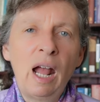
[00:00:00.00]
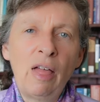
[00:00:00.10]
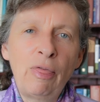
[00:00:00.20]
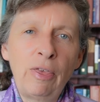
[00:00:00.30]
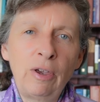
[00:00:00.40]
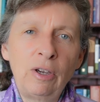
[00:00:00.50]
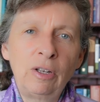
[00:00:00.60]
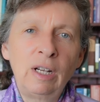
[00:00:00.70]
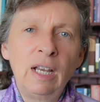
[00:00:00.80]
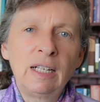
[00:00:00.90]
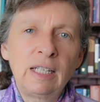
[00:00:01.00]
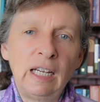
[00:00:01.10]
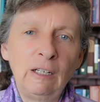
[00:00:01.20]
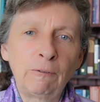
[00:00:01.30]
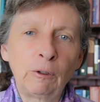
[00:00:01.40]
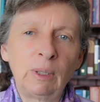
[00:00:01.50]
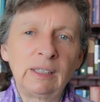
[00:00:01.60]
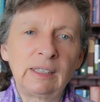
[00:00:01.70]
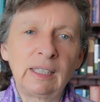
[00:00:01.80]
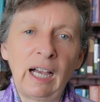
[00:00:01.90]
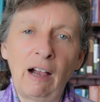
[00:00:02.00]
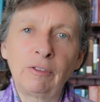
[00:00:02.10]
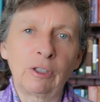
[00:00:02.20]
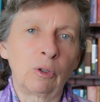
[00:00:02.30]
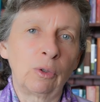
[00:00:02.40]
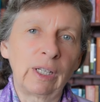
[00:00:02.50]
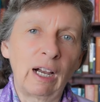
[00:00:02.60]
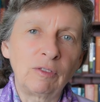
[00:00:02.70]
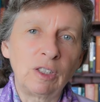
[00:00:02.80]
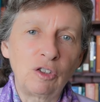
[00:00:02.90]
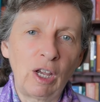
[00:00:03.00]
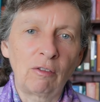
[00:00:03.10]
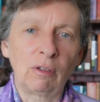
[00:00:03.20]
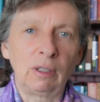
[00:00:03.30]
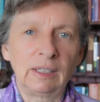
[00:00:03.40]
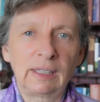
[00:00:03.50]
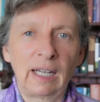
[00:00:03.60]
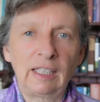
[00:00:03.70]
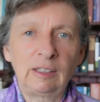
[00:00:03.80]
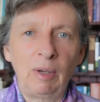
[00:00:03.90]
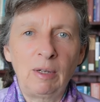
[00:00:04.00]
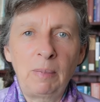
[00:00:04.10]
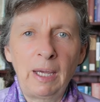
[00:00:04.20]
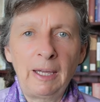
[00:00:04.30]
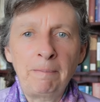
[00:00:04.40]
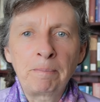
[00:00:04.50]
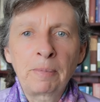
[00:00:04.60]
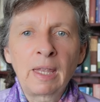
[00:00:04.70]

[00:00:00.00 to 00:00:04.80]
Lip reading: And third, to influence the governor or the governor general, as the case may be,